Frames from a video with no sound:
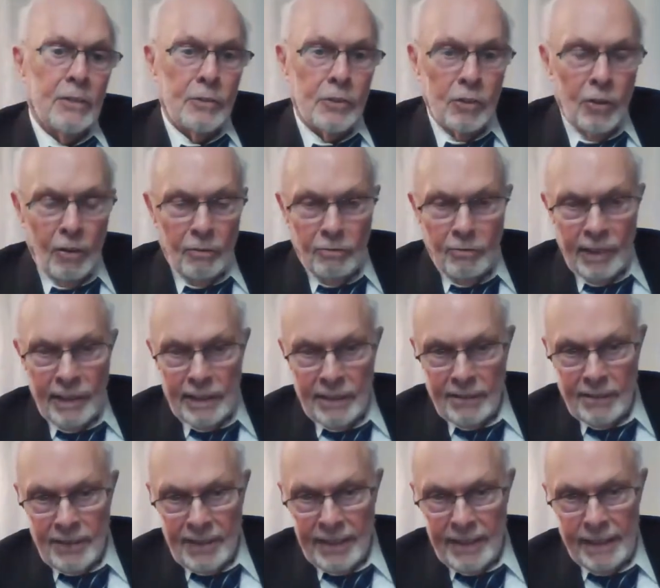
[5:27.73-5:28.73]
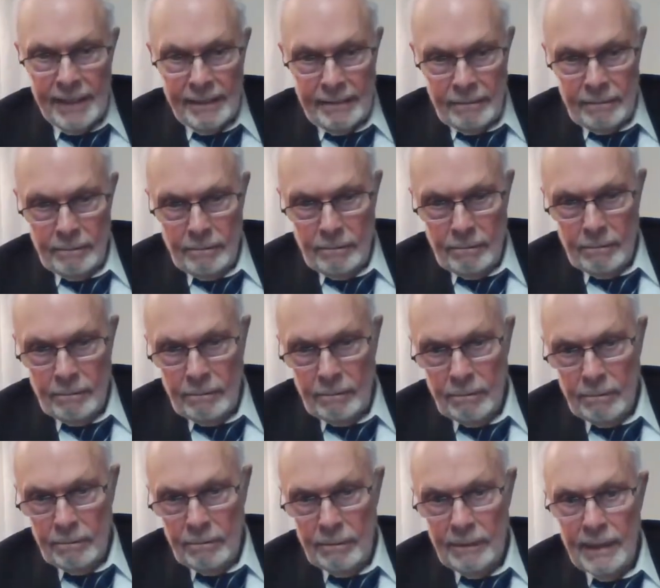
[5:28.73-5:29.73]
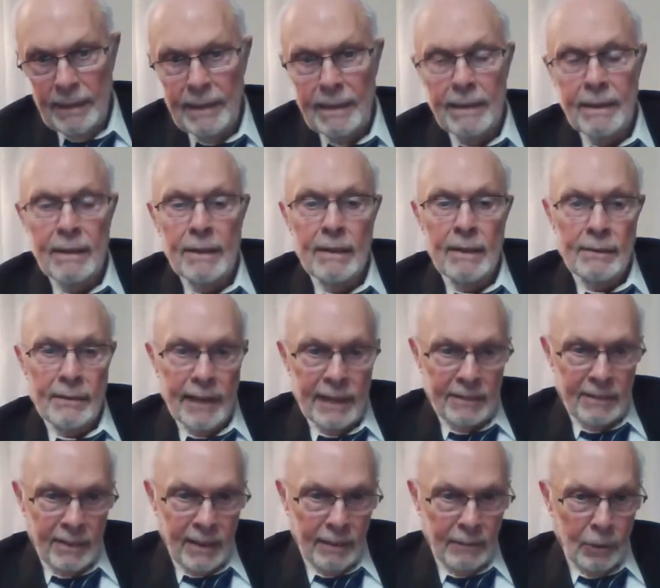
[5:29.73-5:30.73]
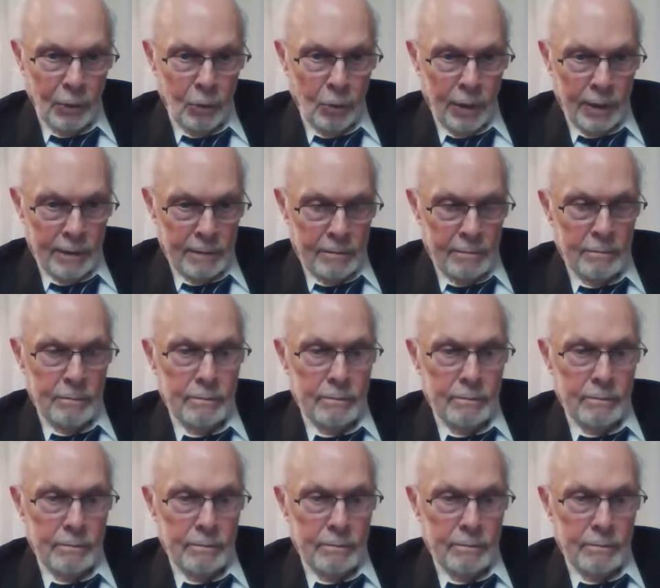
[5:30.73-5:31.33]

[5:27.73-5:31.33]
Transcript: The alt-right is here. That's level one.